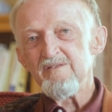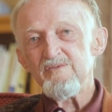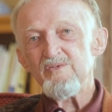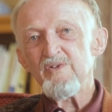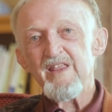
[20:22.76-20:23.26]

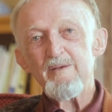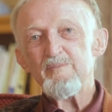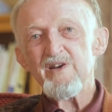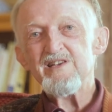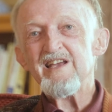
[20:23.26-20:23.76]
for that
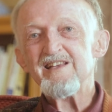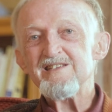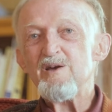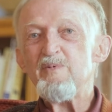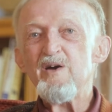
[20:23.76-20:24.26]
project.
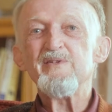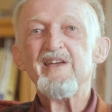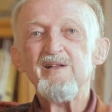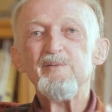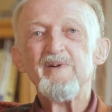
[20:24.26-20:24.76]
So both
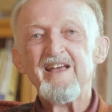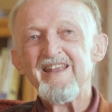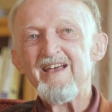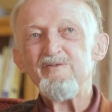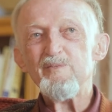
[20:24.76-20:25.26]
kelp and
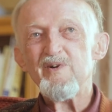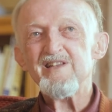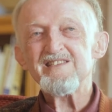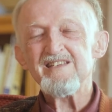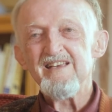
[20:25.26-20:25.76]

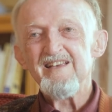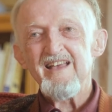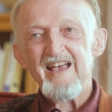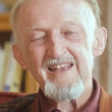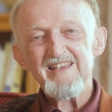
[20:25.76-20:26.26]
amphipods
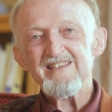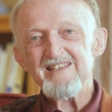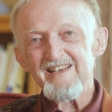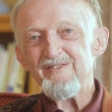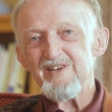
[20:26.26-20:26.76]
had a
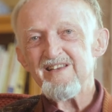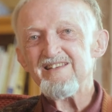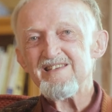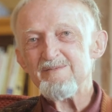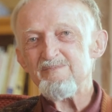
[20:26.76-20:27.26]

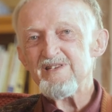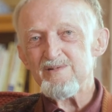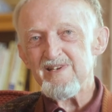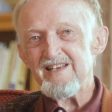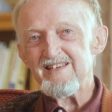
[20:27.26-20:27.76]
significance
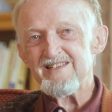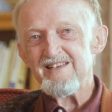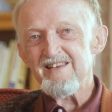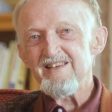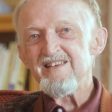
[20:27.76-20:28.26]
between us.
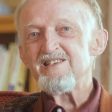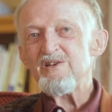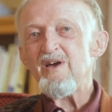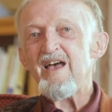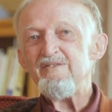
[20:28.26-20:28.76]

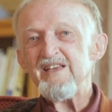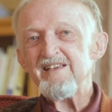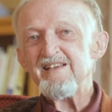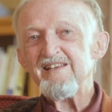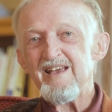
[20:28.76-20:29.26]
So
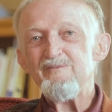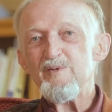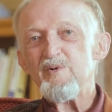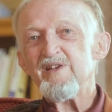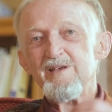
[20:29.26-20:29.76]
having an
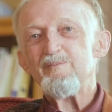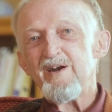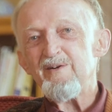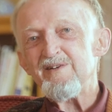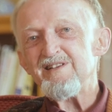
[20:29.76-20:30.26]
amphipod that
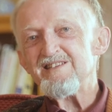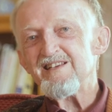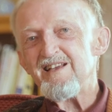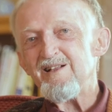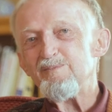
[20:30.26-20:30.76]
burrowed
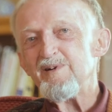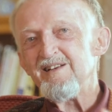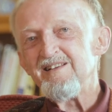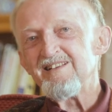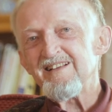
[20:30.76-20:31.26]
into kelp
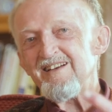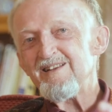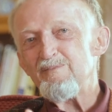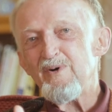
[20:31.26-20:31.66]
kind of